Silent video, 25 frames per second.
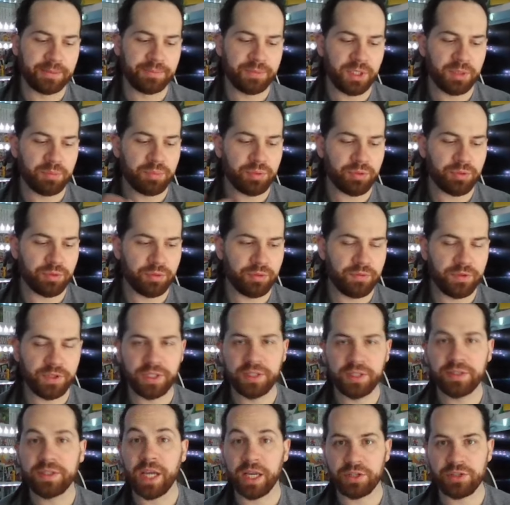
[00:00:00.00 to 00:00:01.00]
improve
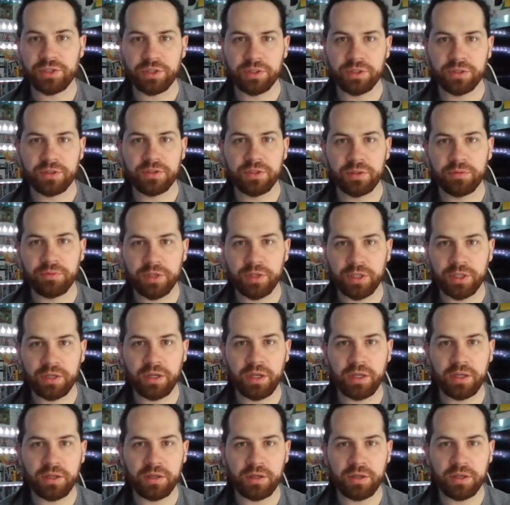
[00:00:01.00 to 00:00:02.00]
the textures and
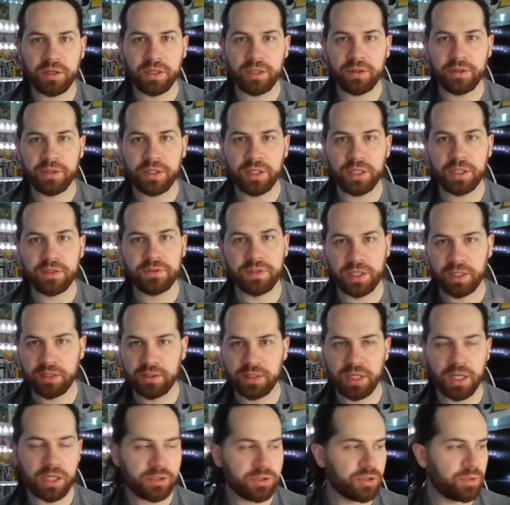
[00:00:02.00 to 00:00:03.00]
whatnot on things and add
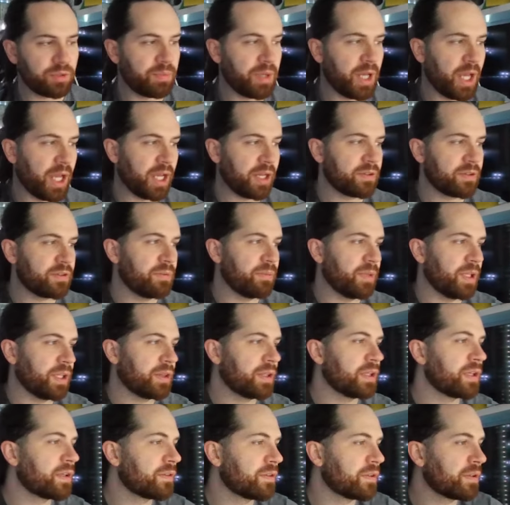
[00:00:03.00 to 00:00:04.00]
texture packs and make
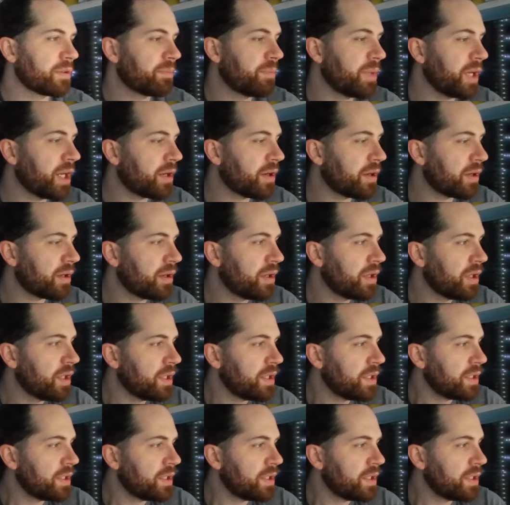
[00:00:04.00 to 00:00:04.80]
things look better.